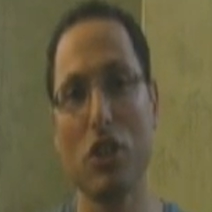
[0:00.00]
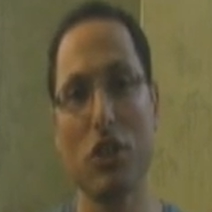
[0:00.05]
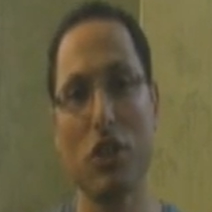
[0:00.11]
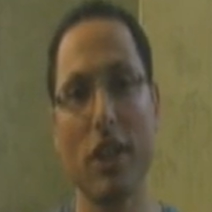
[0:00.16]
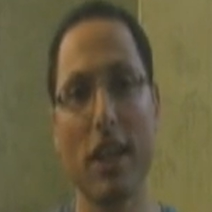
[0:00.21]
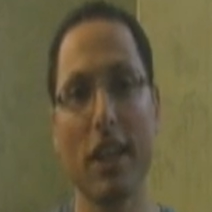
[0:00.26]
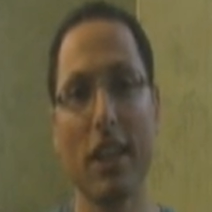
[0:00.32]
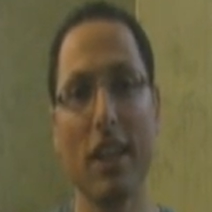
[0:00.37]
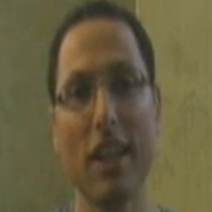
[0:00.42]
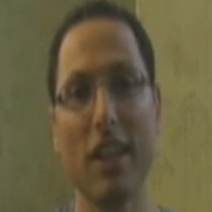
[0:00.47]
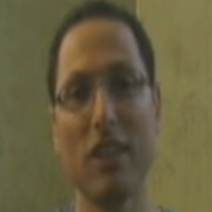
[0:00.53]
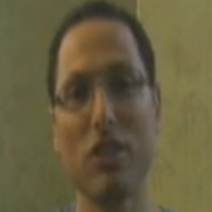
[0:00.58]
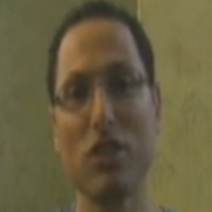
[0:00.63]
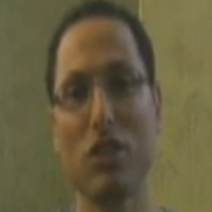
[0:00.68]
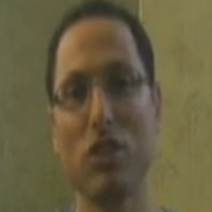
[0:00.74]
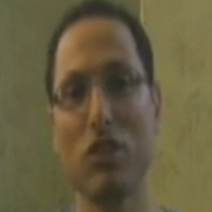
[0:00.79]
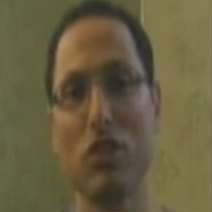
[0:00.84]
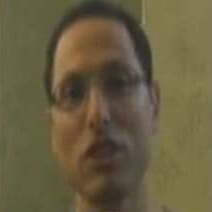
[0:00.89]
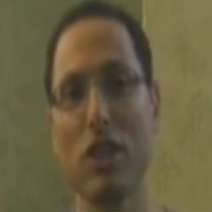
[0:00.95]
correctly and
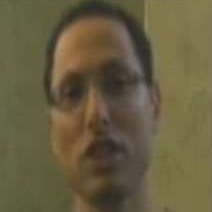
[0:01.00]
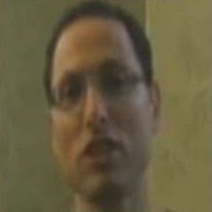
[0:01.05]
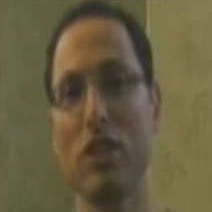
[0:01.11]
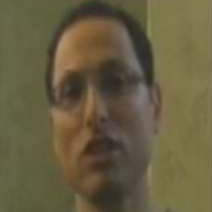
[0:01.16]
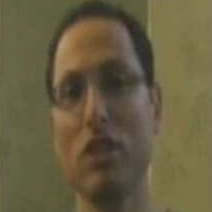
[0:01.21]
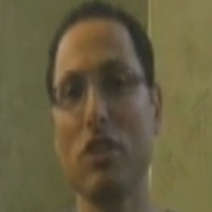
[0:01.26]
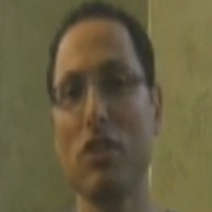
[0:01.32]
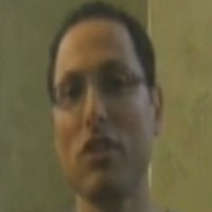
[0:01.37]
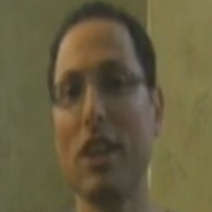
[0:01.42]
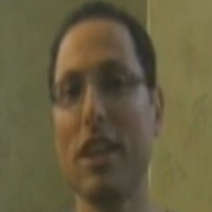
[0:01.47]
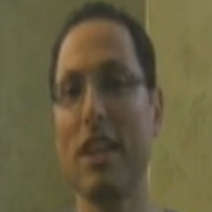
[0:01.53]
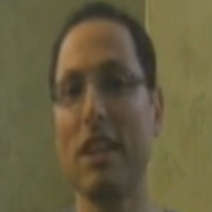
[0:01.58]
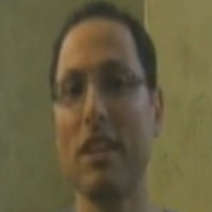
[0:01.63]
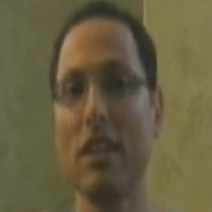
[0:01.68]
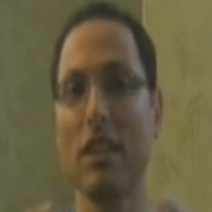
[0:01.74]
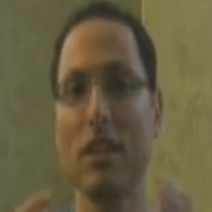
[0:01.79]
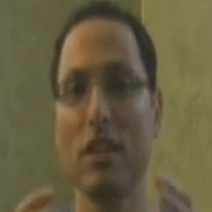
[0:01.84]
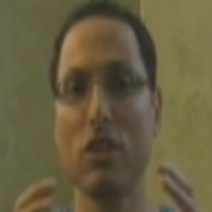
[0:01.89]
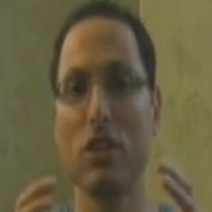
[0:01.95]
you're stretching the right